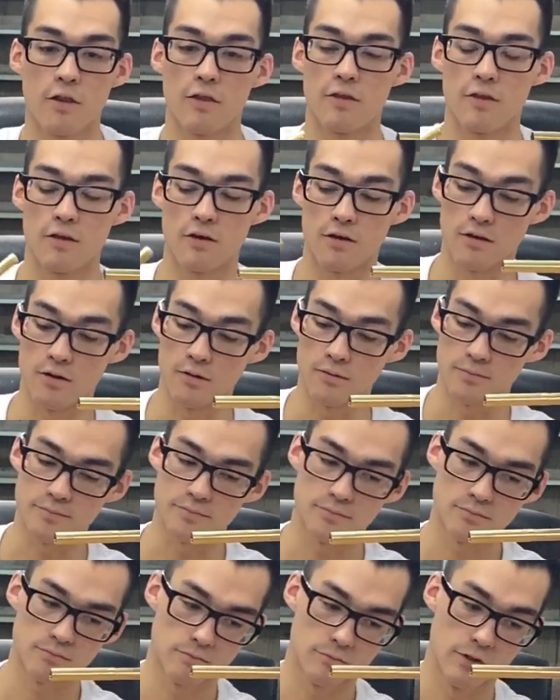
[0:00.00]

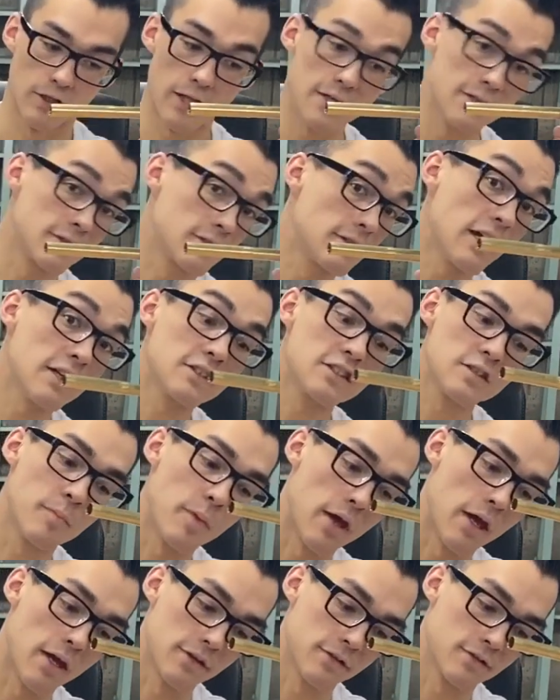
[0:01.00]
the less dead
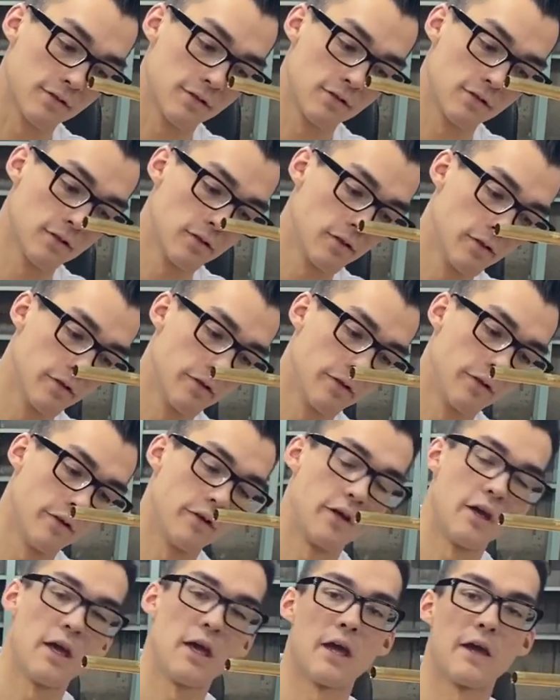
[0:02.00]
space
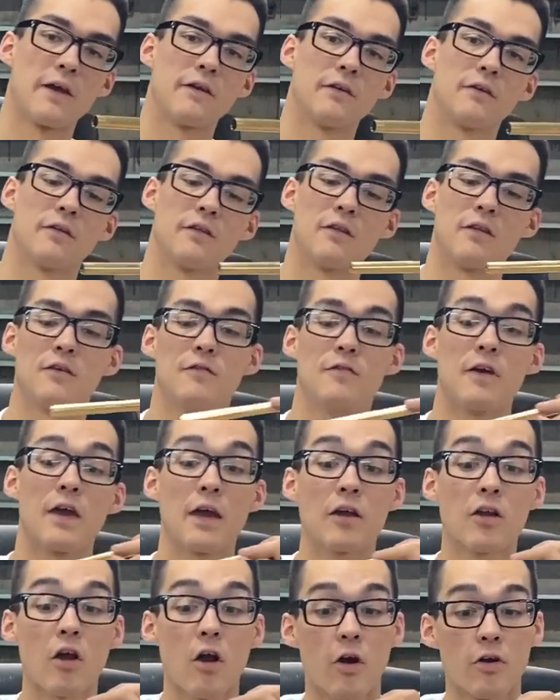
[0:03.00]
and the
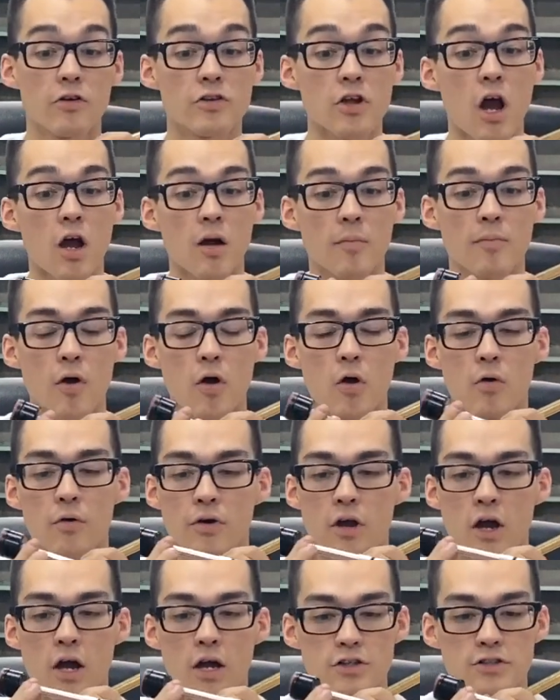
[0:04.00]
Vanguard dog
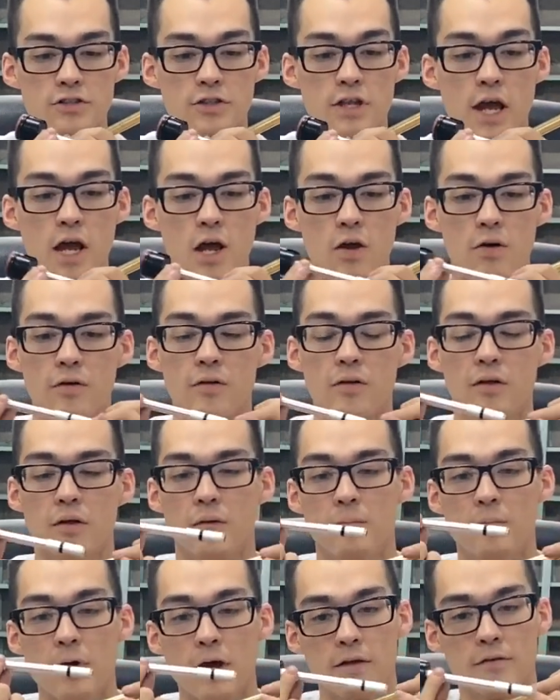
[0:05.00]
bone notched down
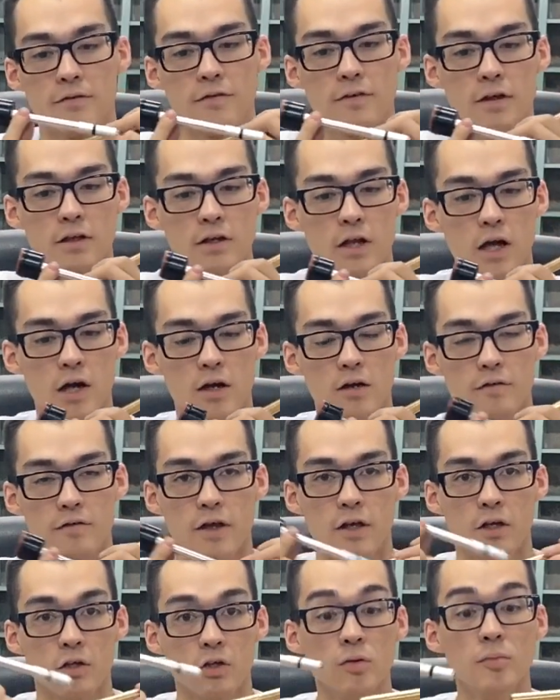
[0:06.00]
benefit
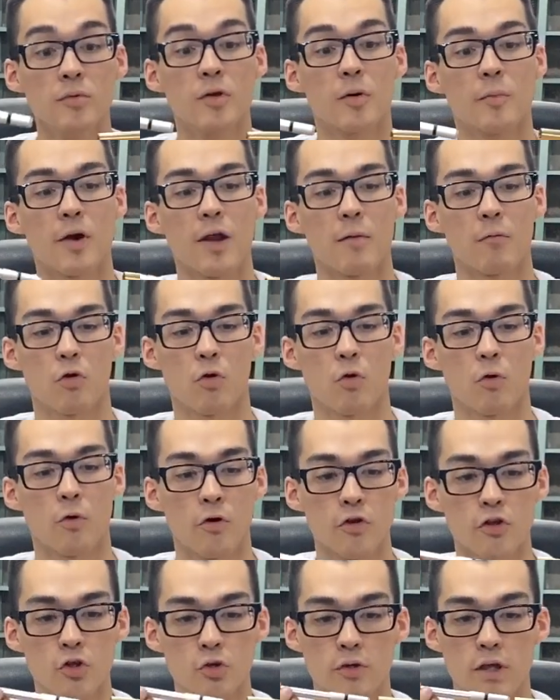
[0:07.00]
of an aluminum ram
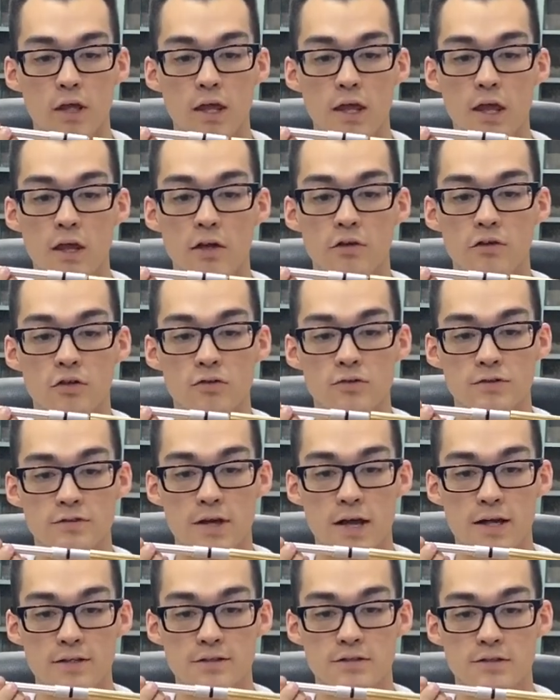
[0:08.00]
core, you can use
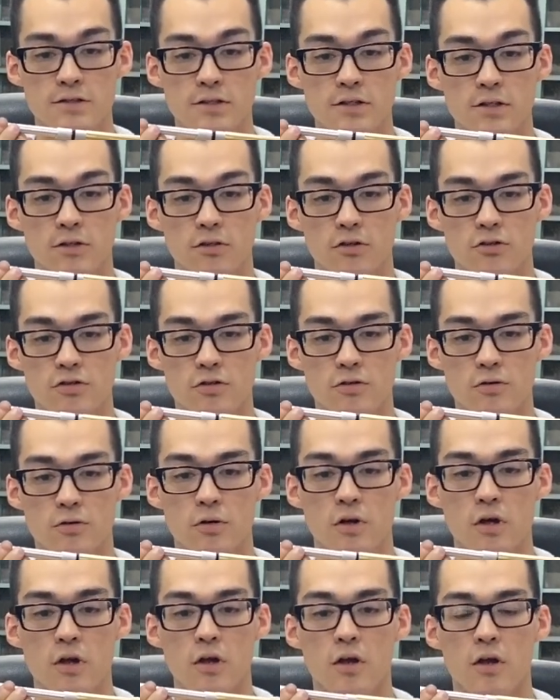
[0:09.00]
that still
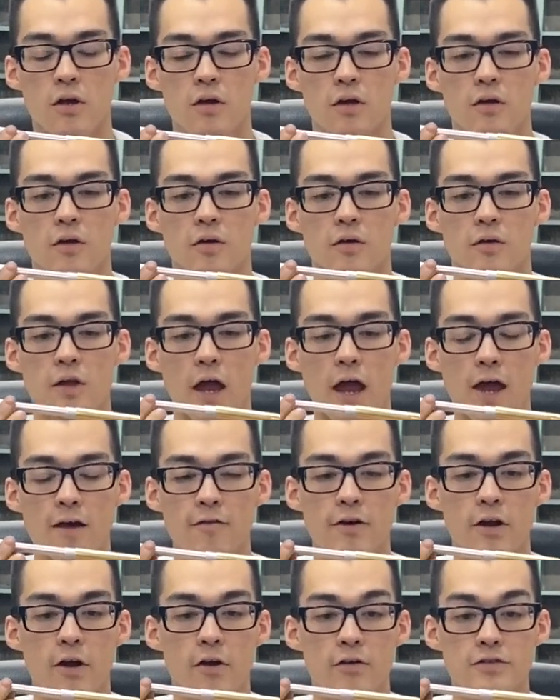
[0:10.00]
to
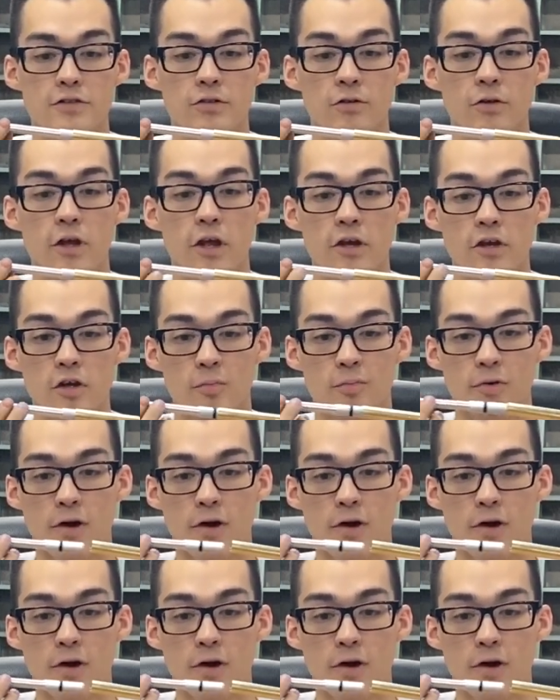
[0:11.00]
have an air seal in your